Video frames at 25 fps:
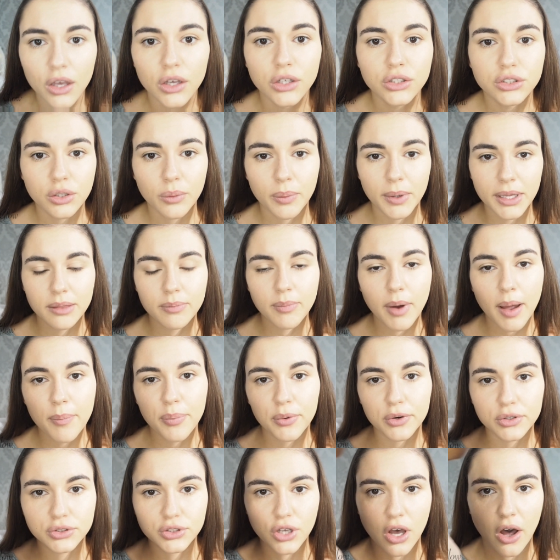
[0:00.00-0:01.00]
So with my
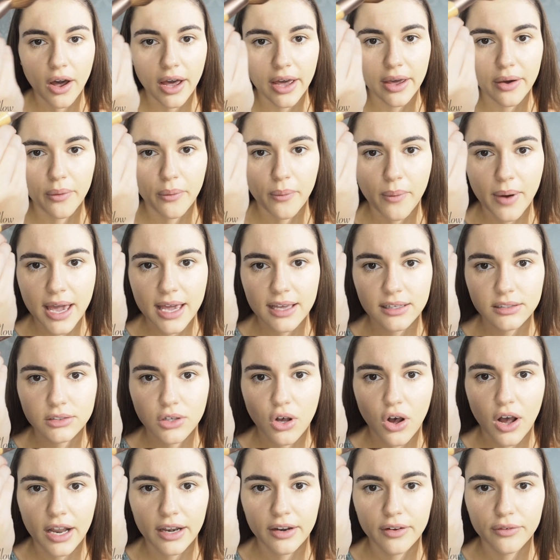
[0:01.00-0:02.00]
bronzer I always
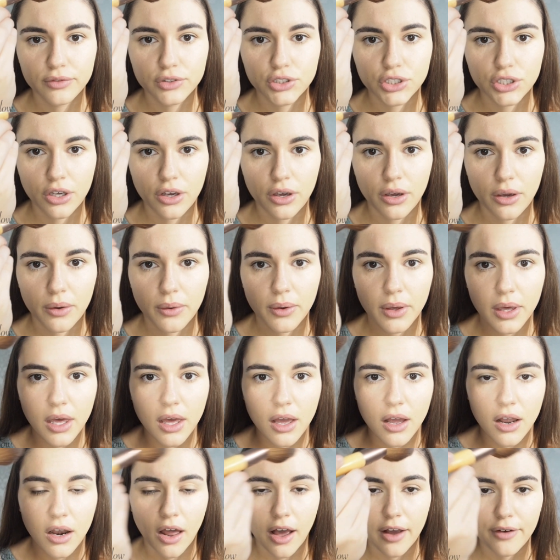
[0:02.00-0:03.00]
kind of do
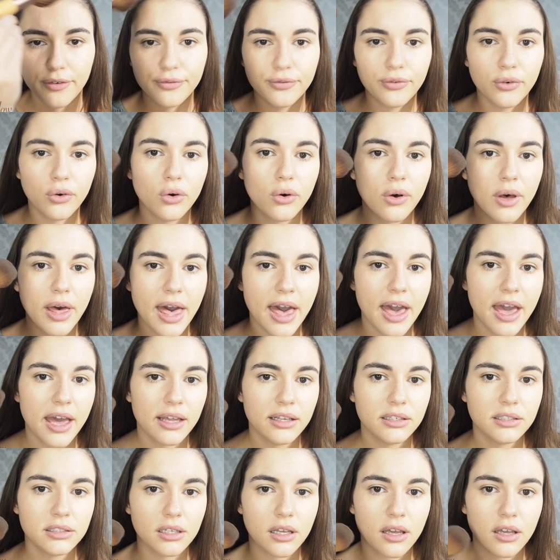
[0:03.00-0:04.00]
like
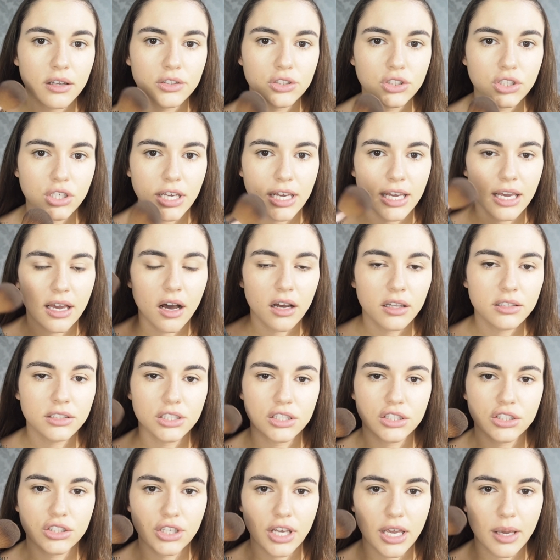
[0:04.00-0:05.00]
forehead, cheek,
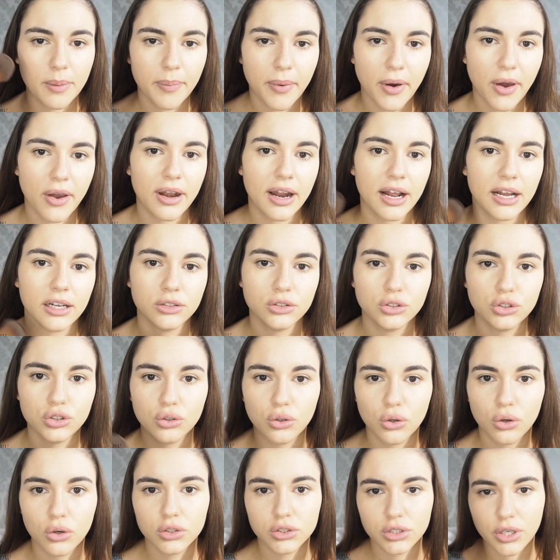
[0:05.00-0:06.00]
under the cheekbone and
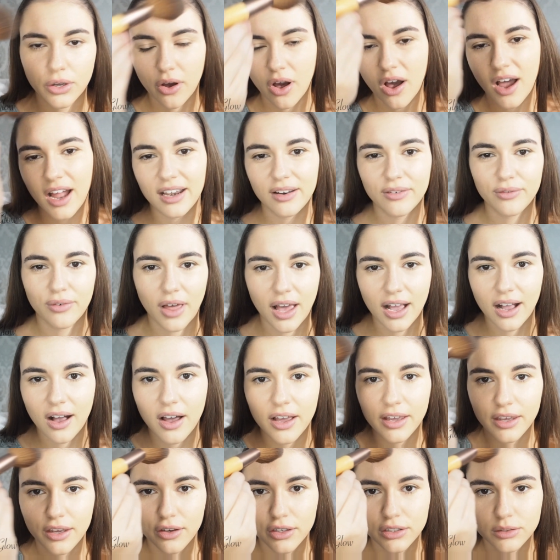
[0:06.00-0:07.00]
jaw. So kind of like
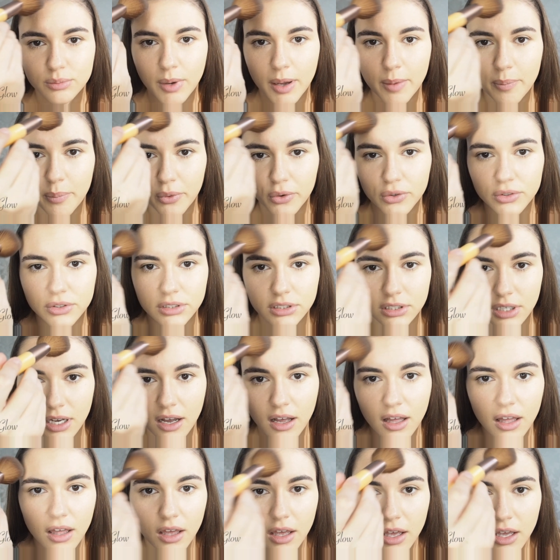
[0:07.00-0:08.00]
I use my
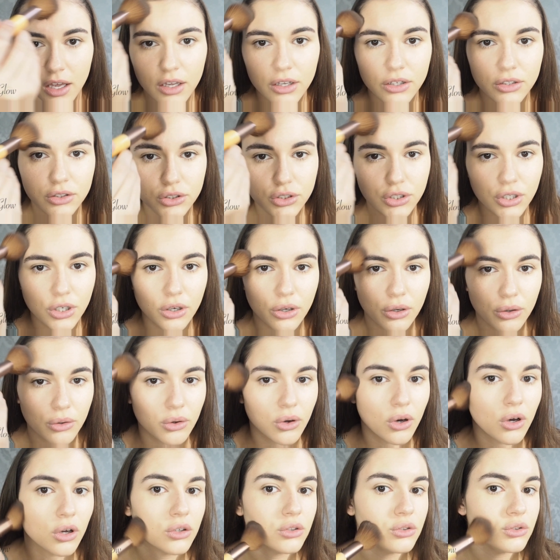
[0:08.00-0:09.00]
bronzer to
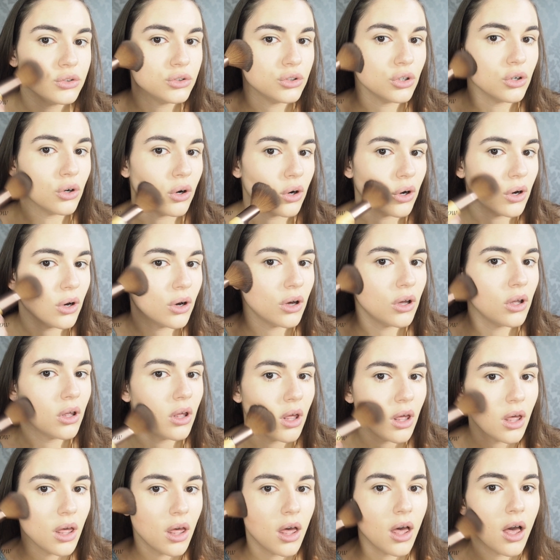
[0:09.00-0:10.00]
contour
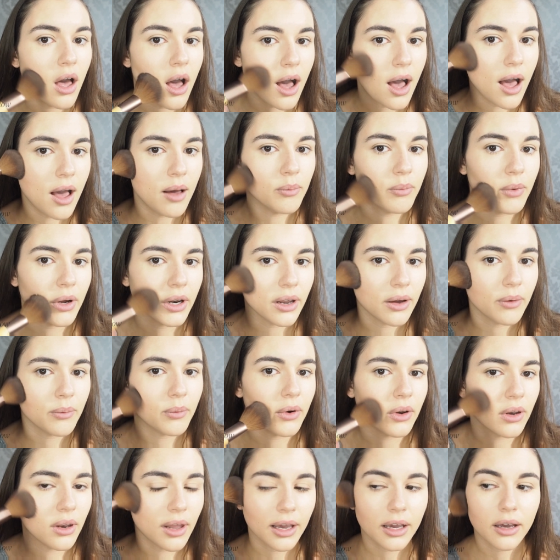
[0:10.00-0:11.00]
when I
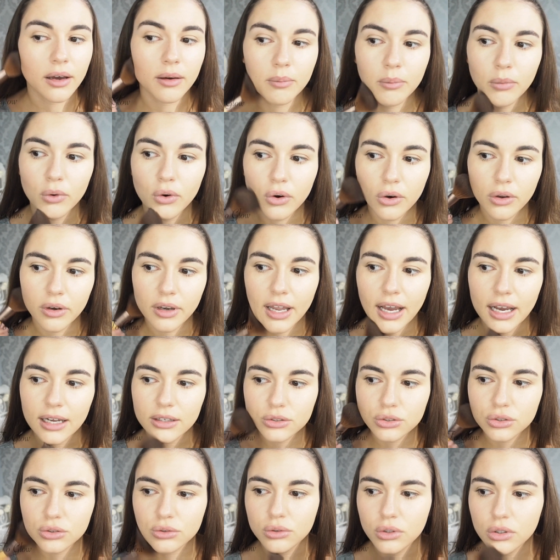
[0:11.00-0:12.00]
want like a more
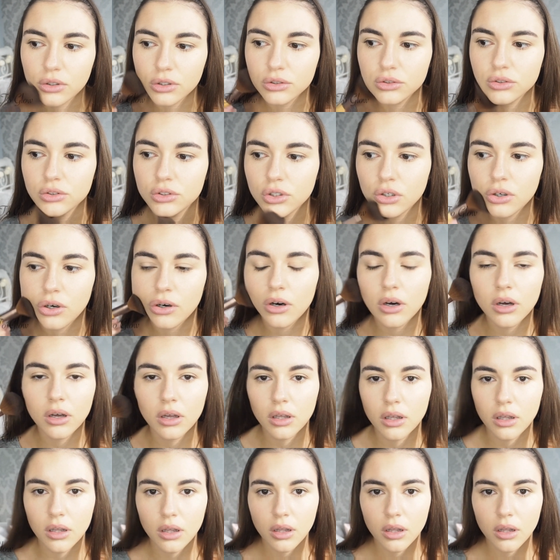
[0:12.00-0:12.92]
natural contour.